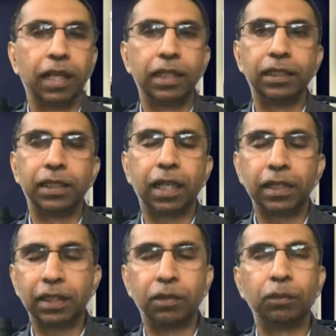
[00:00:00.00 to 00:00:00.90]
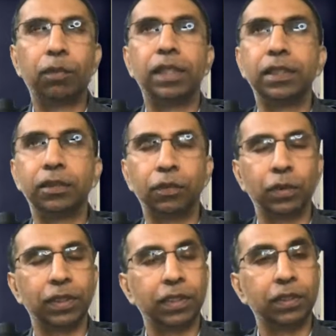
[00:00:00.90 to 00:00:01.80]
And she asked them a bunch of
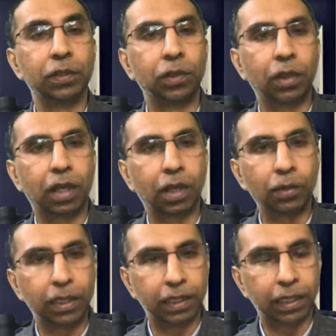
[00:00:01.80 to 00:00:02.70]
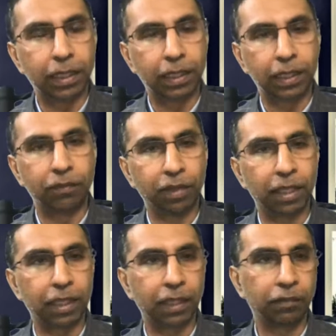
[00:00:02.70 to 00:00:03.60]
questions to know how they think
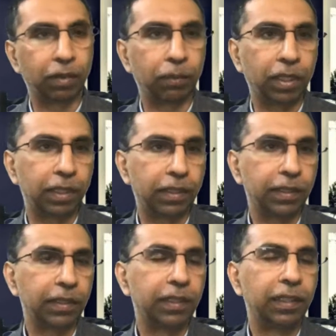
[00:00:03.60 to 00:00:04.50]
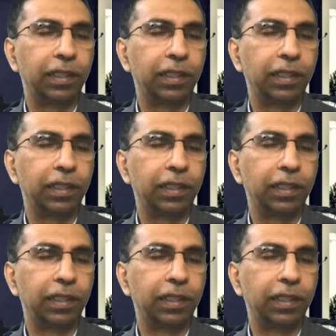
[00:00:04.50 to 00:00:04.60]
differently from others.